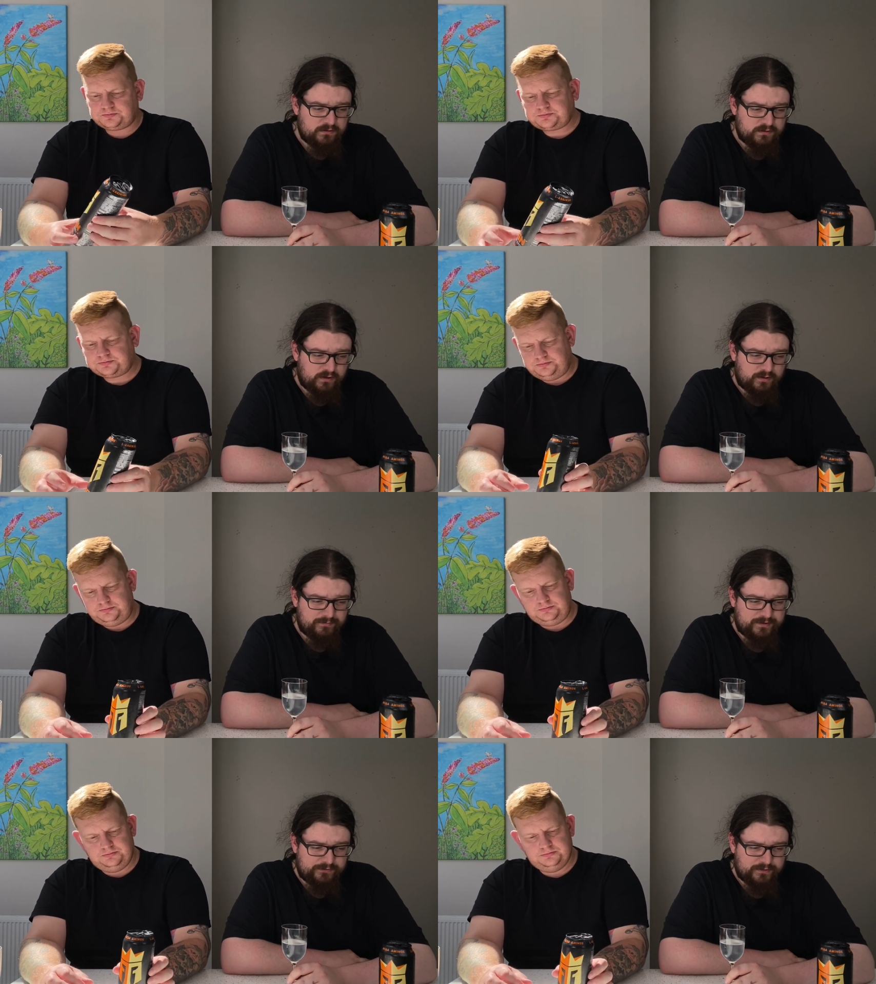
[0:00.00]

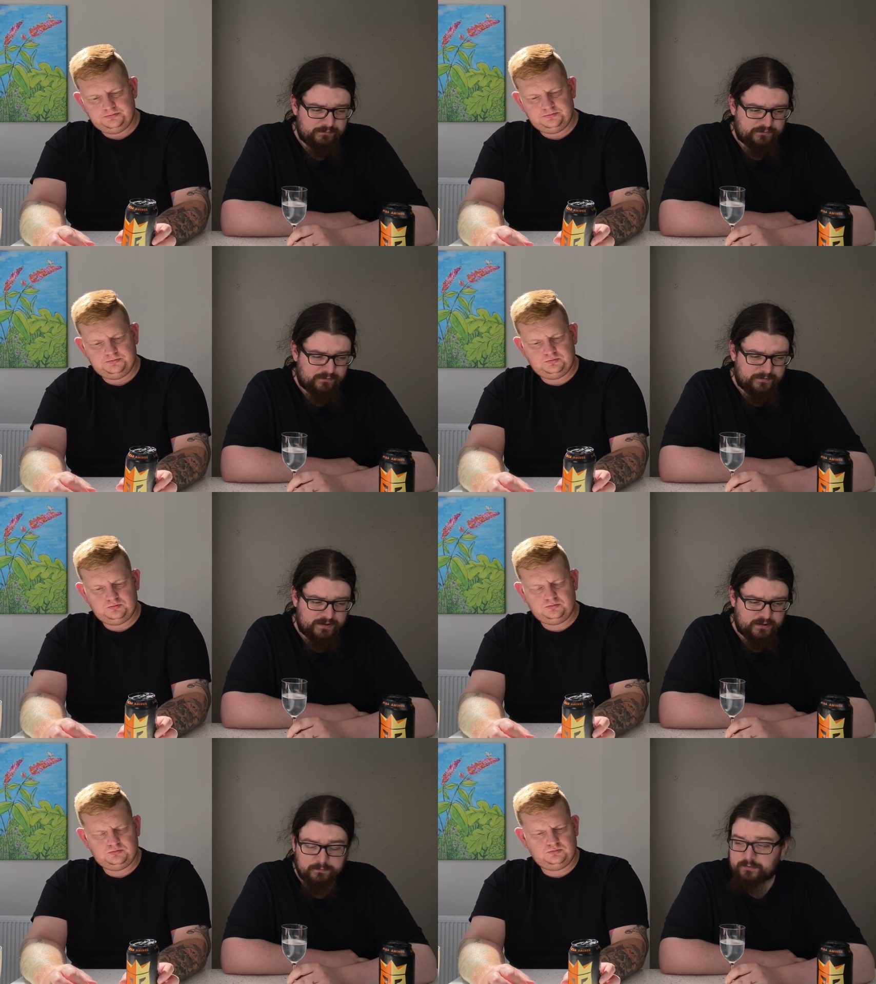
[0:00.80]
Speaker 1: Um, it seems to
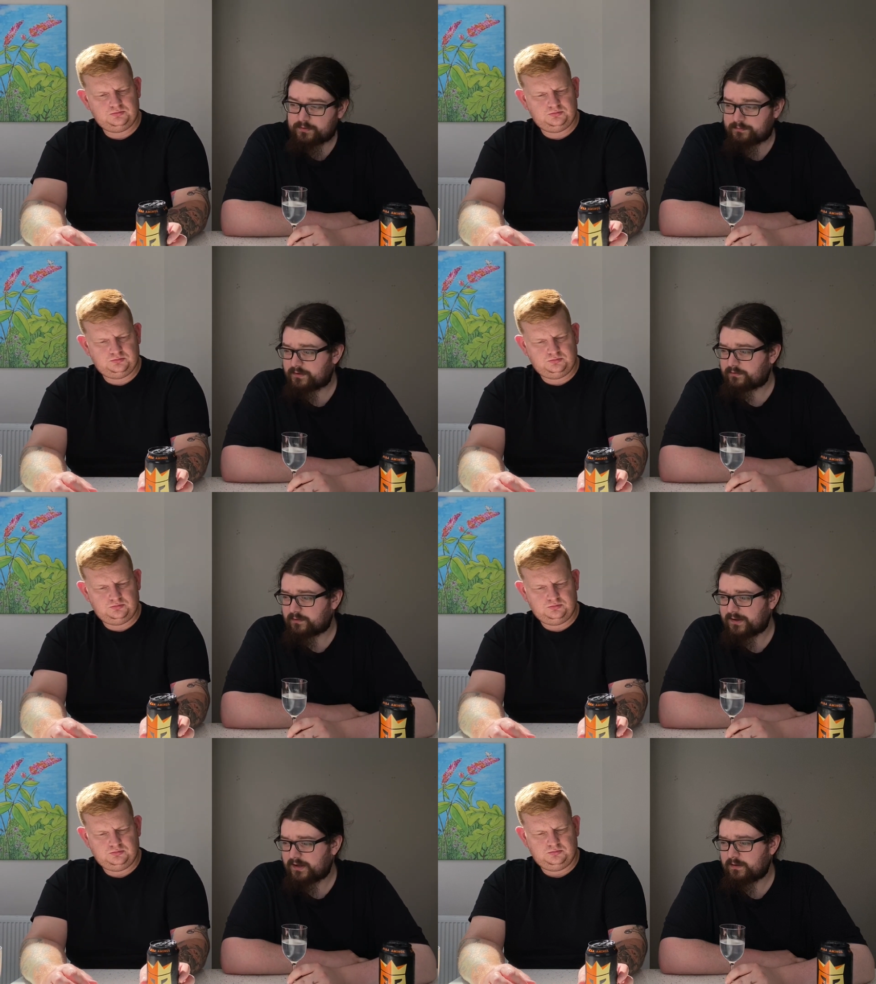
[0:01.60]
be an improvement
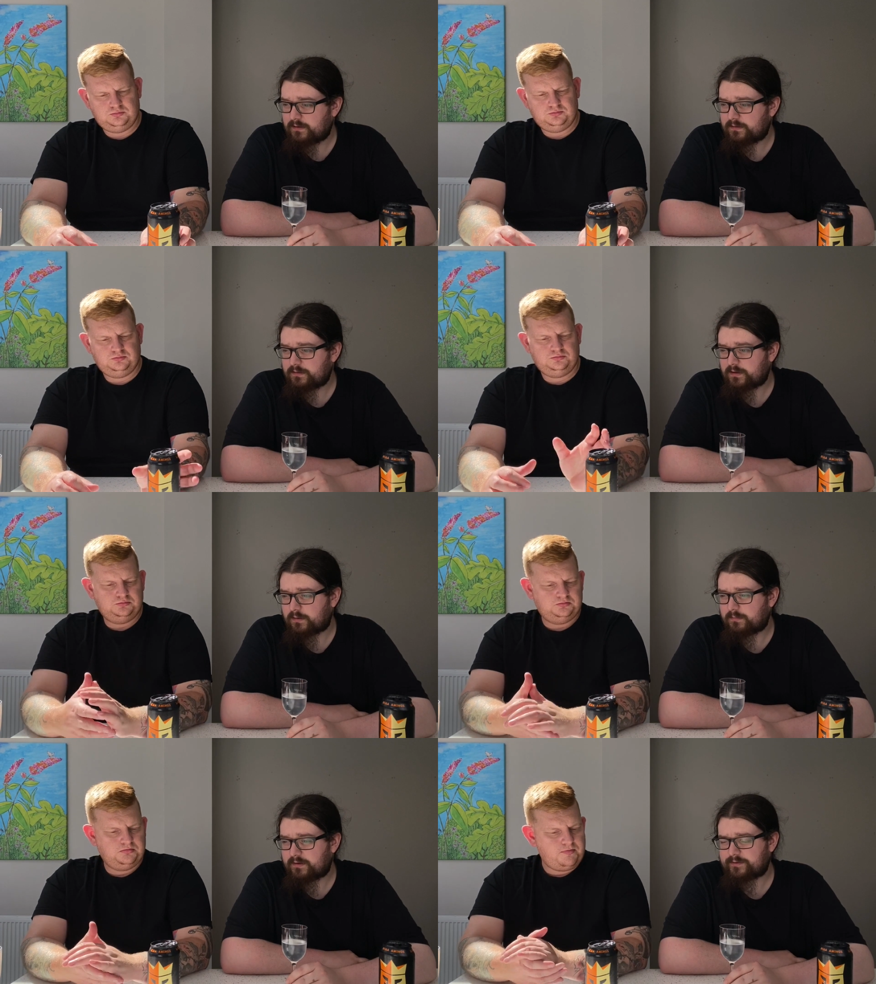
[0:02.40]
to me.
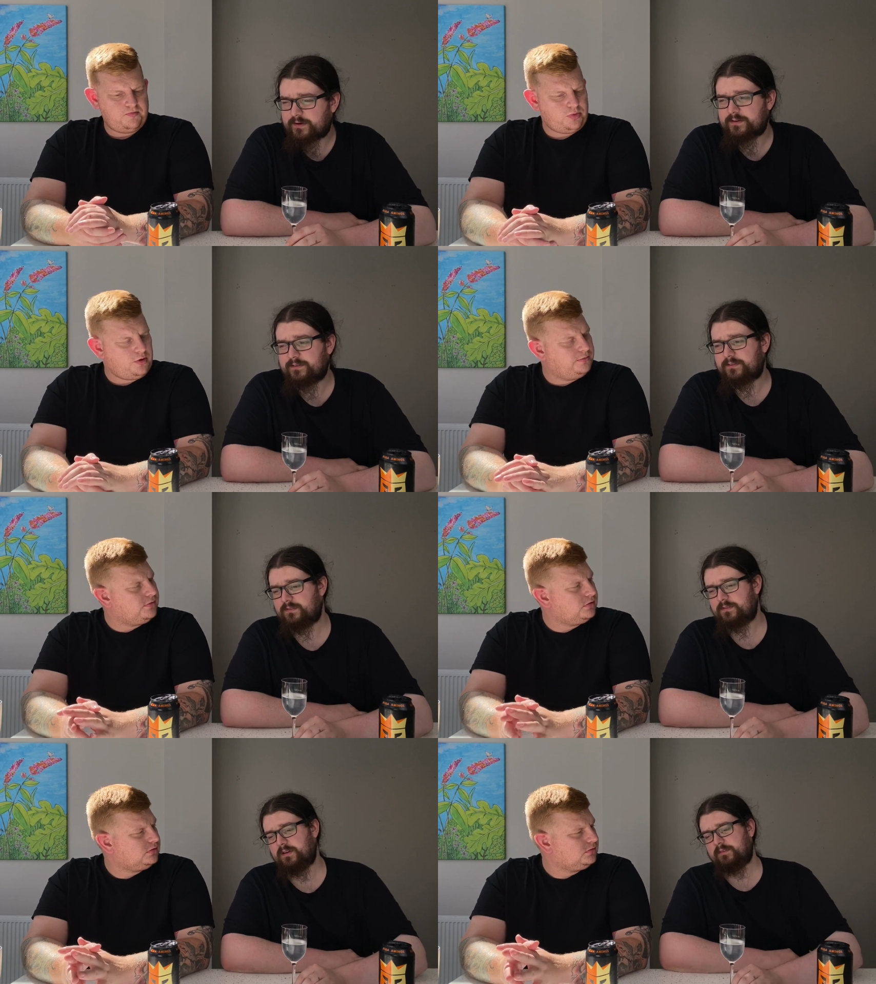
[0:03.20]
Um, I find
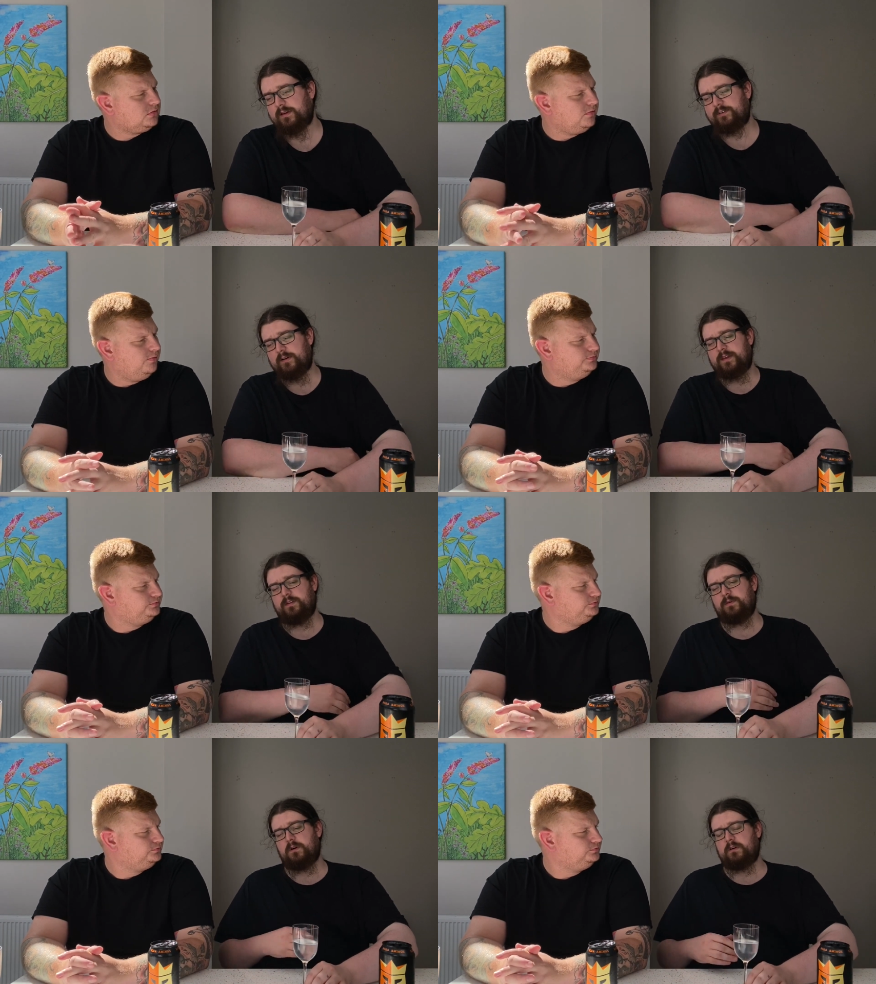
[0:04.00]
I found the
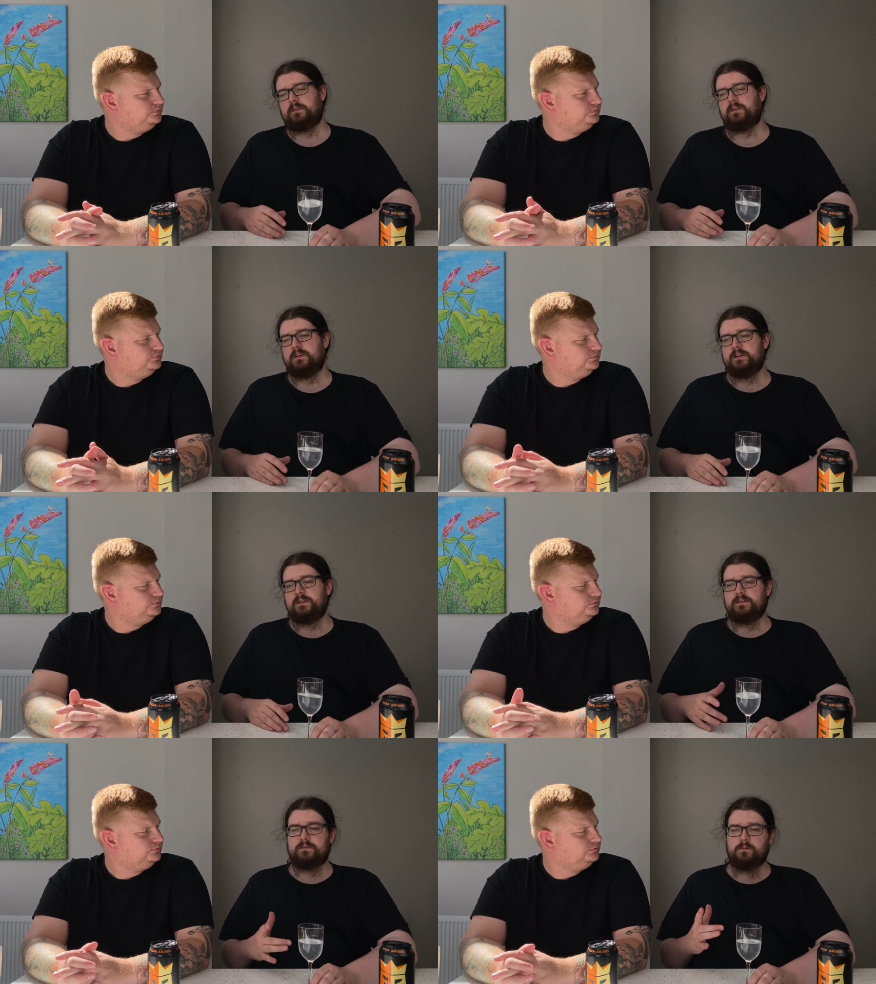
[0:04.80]
other one
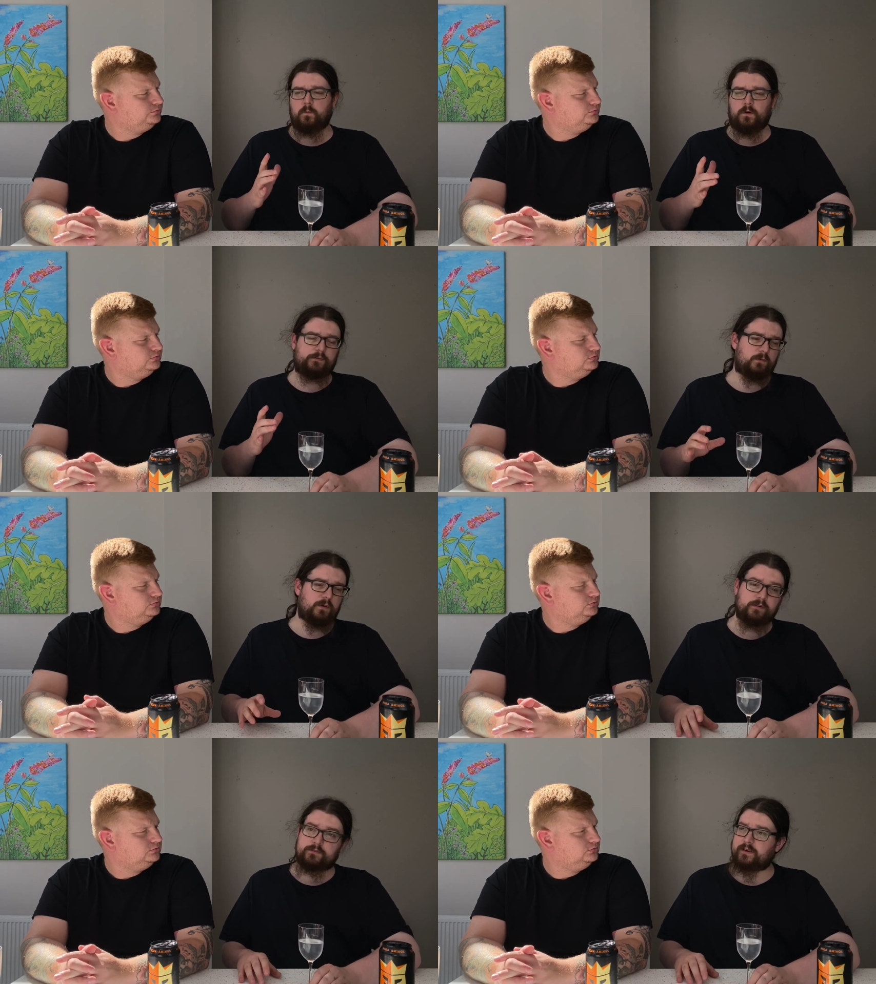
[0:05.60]
was
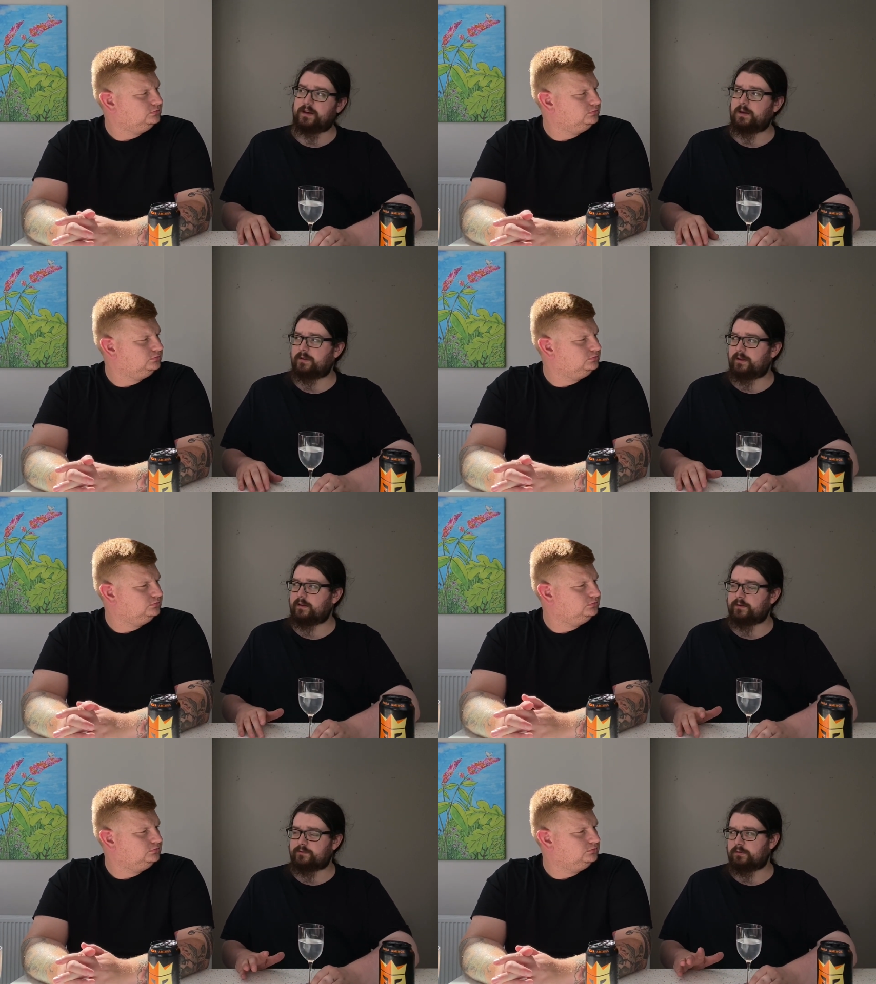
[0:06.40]
quite sticky, but that,
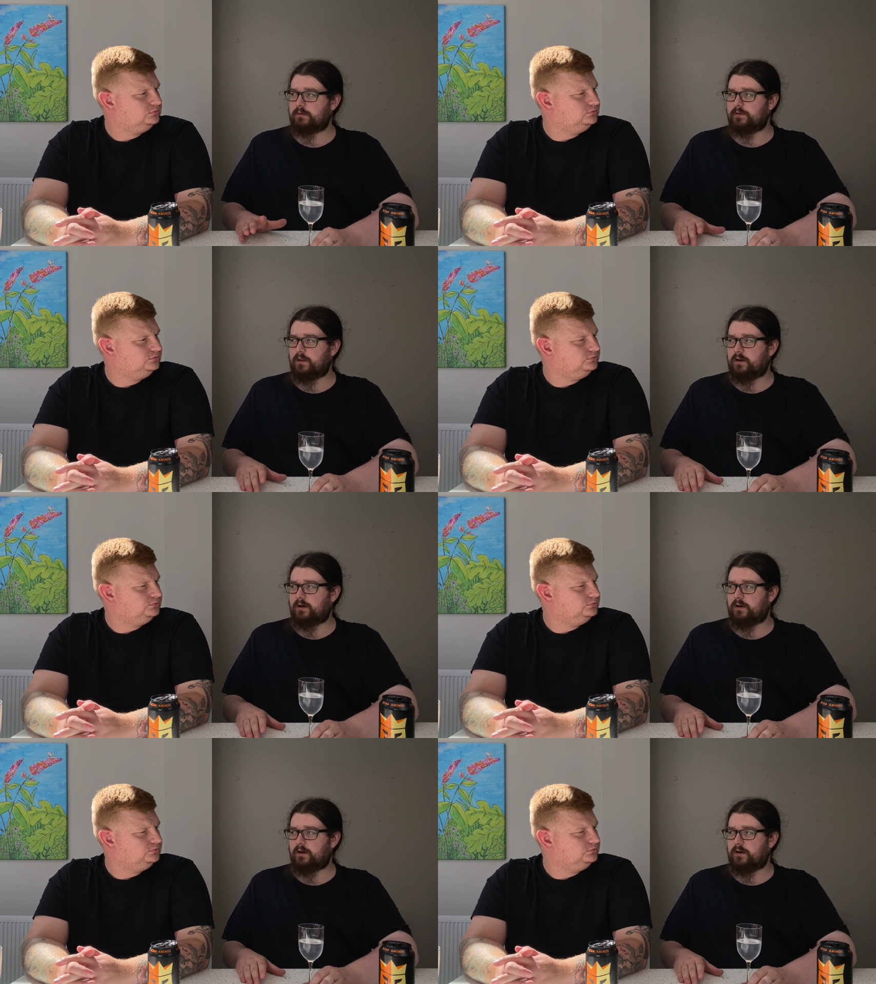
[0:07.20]
that's true of a lot